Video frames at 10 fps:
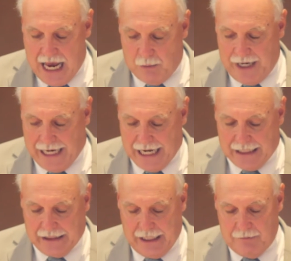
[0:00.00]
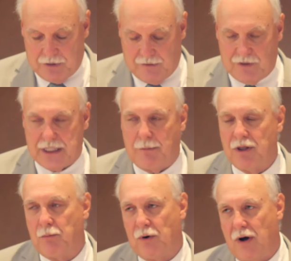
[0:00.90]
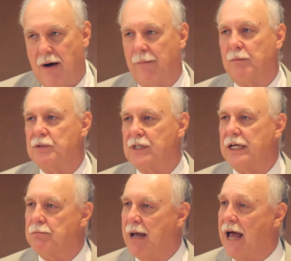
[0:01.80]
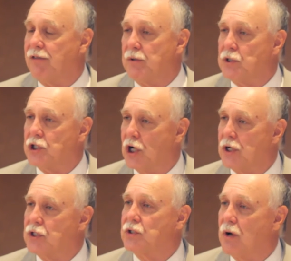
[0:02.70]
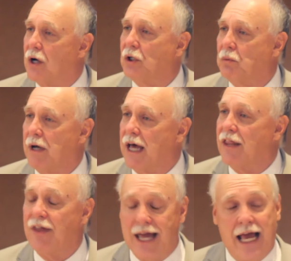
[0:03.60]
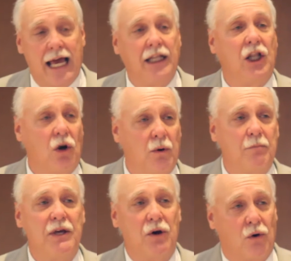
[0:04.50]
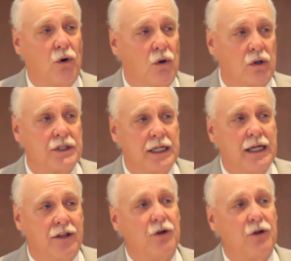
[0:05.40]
And we get a glimpse of some of the problems that Matthews Church struggled with, and lo and behold,